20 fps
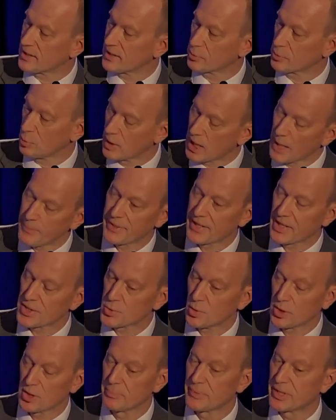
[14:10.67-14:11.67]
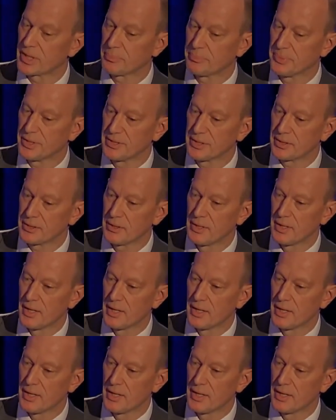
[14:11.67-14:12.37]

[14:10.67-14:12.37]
That will happen as well, in my opinion.